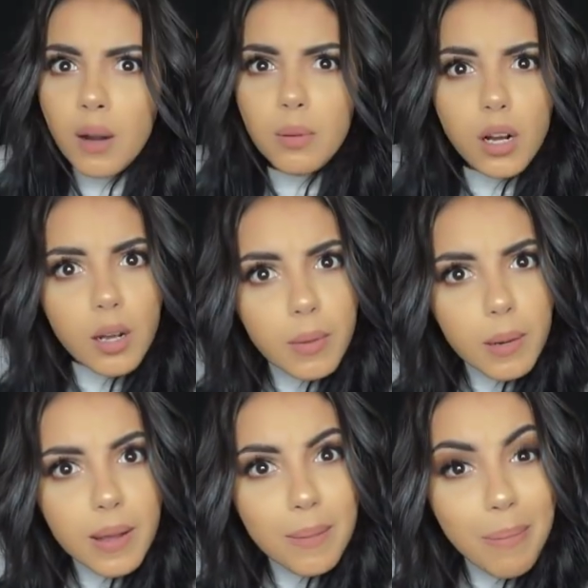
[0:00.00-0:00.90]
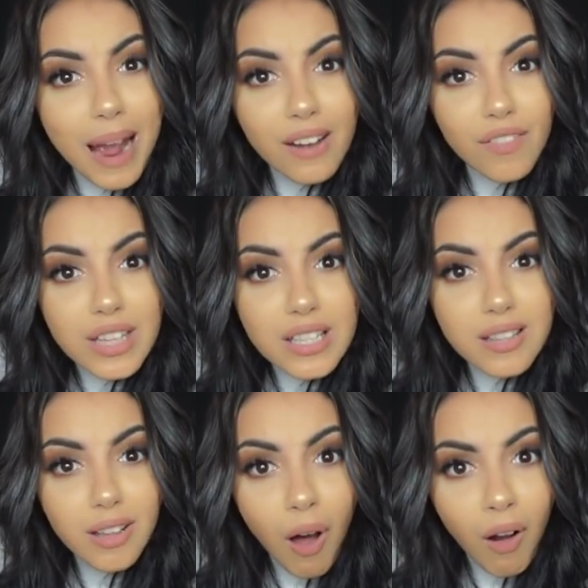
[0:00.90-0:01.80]
I'm going to be in pain for
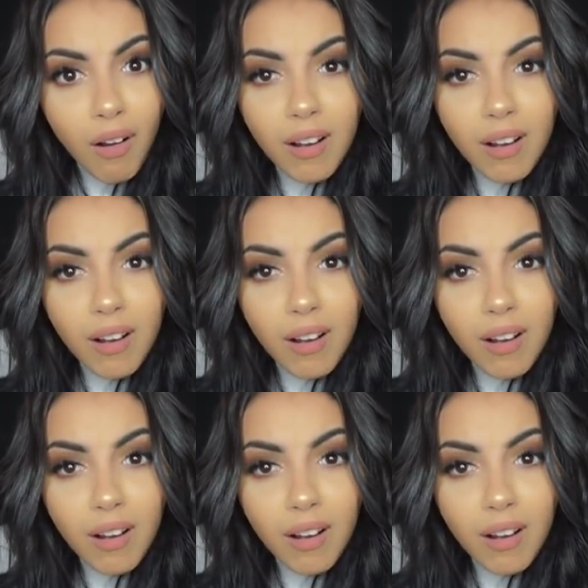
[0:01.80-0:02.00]
this long.